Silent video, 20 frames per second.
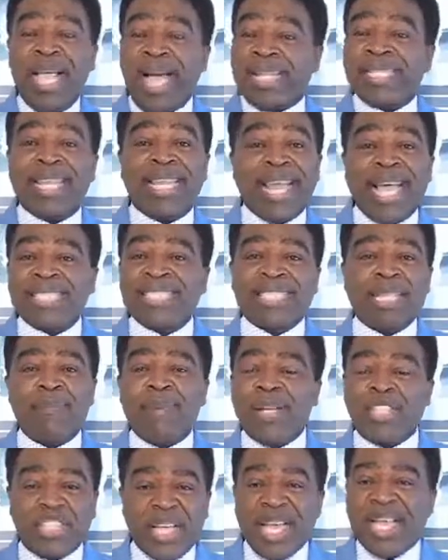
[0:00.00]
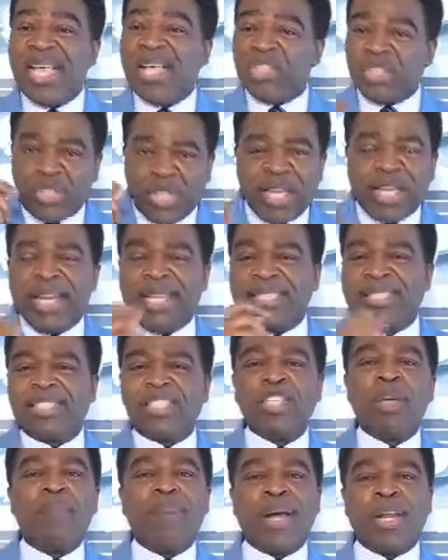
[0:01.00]
And the last time I checked, sickness
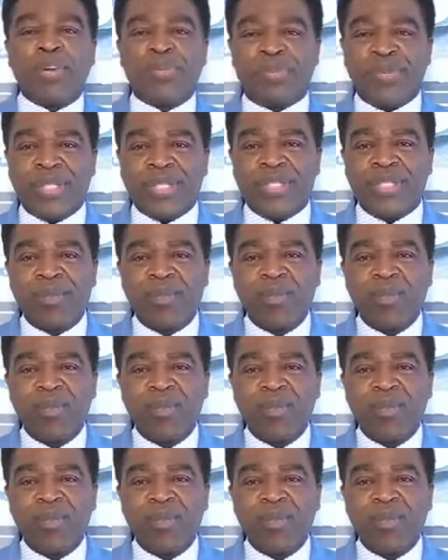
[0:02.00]
is not part of it.